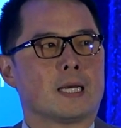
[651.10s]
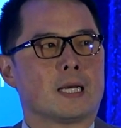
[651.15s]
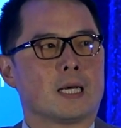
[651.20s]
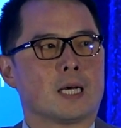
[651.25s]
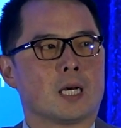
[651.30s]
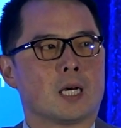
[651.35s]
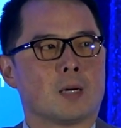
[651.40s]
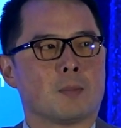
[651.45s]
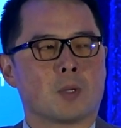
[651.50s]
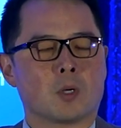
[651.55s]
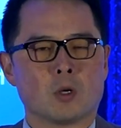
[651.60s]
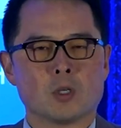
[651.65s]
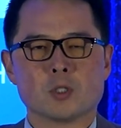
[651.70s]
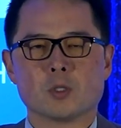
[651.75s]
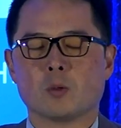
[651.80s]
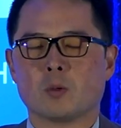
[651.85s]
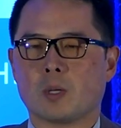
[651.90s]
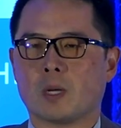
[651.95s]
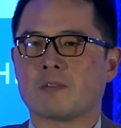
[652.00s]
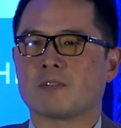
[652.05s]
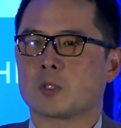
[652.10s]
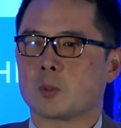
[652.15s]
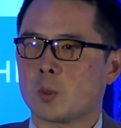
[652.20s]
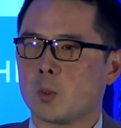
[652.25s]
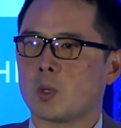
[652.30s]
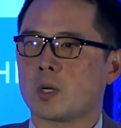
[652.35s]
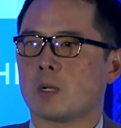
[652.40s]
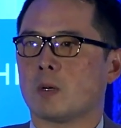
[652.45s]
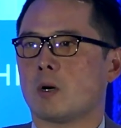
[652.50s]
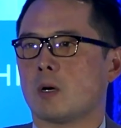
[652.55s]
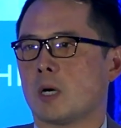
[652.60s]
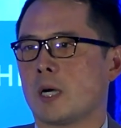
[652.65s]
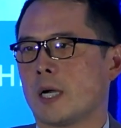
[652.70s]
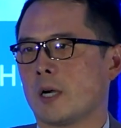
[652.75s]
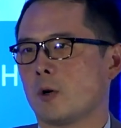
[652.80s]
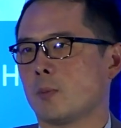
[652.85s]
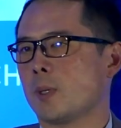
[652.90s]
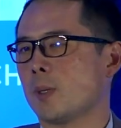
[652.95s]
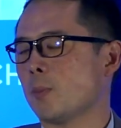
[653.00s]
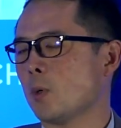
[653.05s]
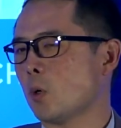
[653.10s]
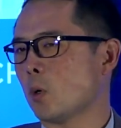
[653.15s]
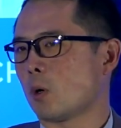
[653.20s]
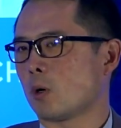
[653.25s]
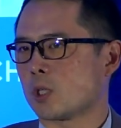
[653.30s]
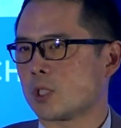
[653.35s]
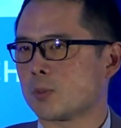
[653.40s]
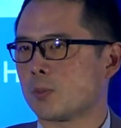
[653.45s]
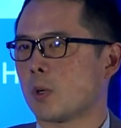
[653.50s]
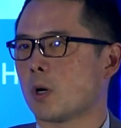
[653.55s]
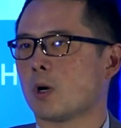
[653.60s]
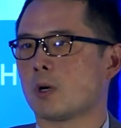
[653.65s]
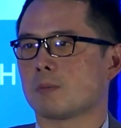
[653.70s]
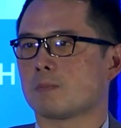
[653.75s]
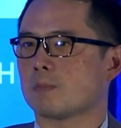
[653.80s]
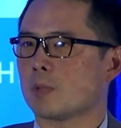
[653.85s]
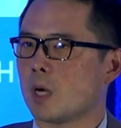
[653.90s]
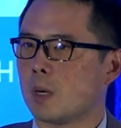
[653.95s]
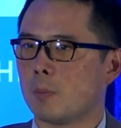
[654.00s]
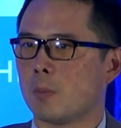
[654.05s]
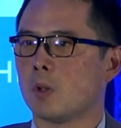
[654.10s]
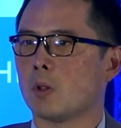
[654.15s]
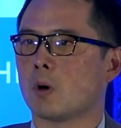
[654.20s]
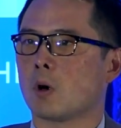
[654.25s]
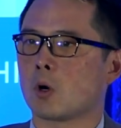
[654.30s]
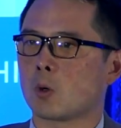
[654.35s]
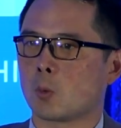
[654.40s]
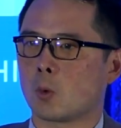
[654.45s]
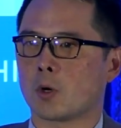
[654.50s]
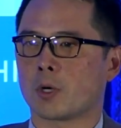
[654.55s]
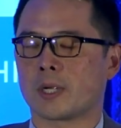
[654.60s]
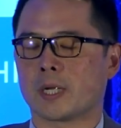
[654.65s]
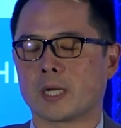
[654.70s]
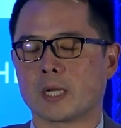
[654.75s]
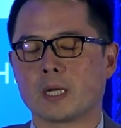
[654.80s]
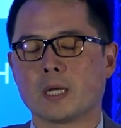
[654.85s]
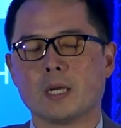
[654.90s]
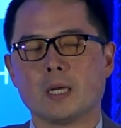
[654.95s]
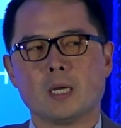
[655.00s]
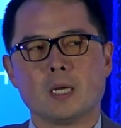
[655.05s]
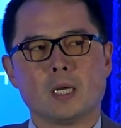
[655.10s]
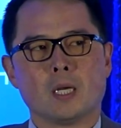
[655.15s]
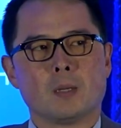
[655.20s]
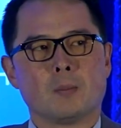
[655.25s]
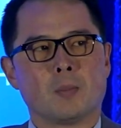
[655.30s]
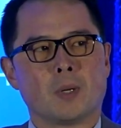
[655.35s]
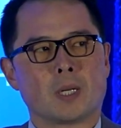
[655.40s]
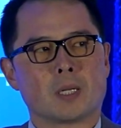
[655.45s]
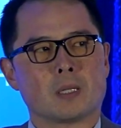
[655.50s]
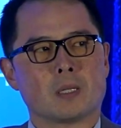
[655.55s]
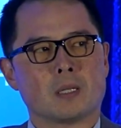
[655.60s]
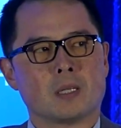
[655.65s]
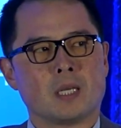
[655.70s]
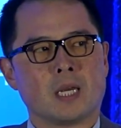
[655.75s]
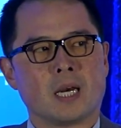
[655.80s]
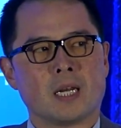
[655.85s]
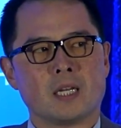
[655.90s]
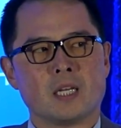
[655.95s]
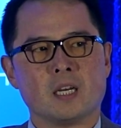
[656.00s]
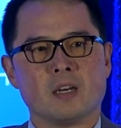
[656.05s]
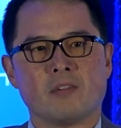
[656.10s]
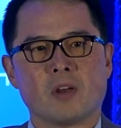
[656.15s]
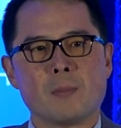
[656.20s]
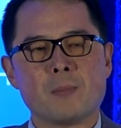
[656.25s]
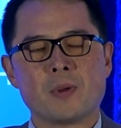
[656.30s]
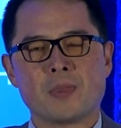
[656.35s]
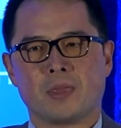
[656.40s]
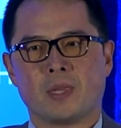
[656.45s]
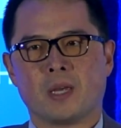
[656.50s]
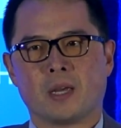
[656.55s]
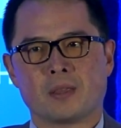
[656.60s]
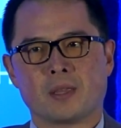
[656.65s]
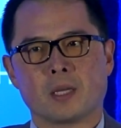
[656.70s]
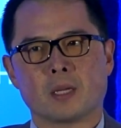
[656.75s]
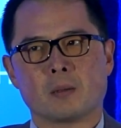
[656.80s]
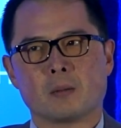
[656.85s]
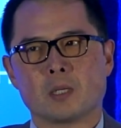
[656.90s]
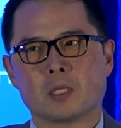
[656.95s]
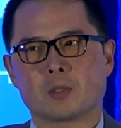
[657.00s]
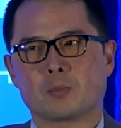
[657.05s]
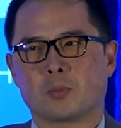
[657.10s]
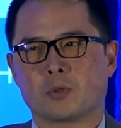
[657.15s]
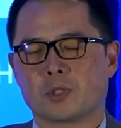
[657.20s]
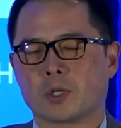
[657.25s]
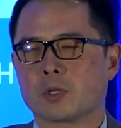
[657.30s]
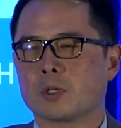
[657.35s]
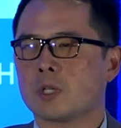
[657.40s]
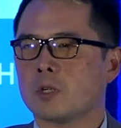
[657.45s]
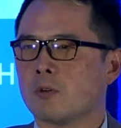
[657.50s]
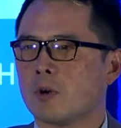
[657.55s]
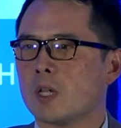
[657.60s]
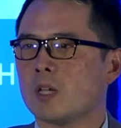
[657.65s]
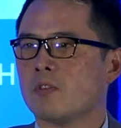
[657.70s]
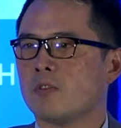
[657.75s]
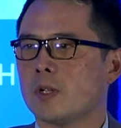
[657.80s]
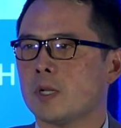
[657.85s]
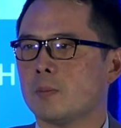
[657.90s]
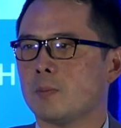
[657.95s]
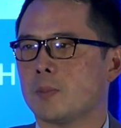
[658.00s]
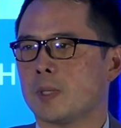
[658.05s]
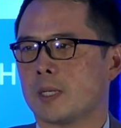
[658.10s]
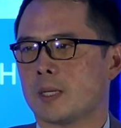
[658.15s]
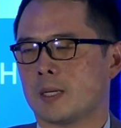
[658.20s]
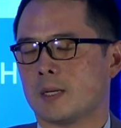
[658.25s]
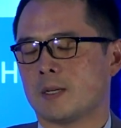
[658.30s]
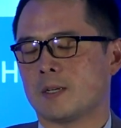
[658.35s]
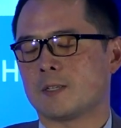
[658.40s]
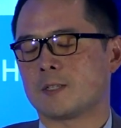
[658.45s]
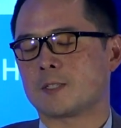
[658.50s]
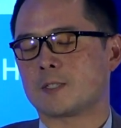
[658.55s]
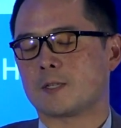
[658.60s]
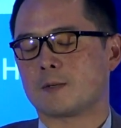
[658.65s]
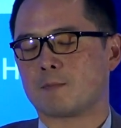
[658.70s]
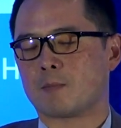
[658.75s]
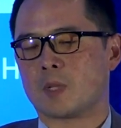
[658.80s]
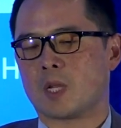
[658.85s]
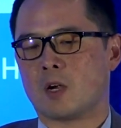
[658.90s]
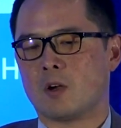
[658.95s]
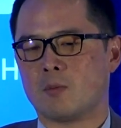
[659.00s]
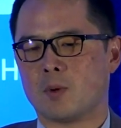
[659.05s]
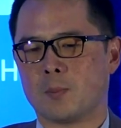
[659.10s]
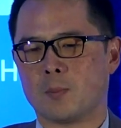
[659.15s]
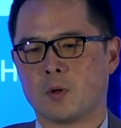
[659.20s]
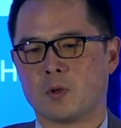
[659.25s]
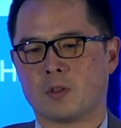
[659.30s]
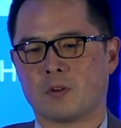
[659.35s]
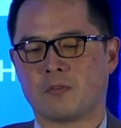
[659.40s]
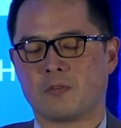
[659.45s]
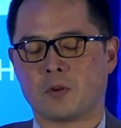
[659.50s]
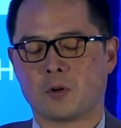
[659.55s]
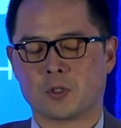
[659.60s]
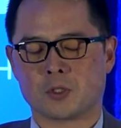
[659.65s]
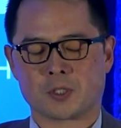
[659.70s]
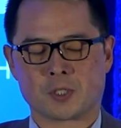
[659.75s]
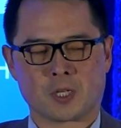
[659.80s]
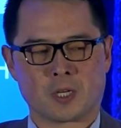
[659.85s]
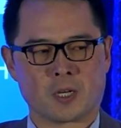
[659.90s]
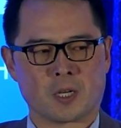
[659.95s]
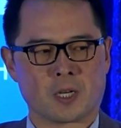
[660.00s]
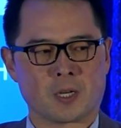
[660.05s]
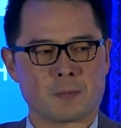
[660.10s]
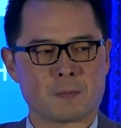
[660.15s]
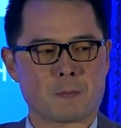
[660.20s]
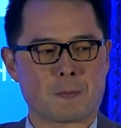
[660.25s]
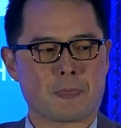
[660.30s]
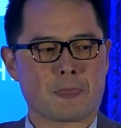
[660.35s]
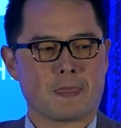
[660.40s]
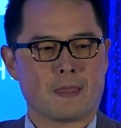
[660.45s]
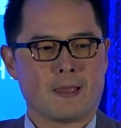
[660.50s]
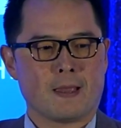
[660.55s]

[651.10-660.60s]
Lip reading: but also obviously we want to hire people who are smart, humble, hardworking. But the idea of empathy, I think, is particularly relevant because I remember the first time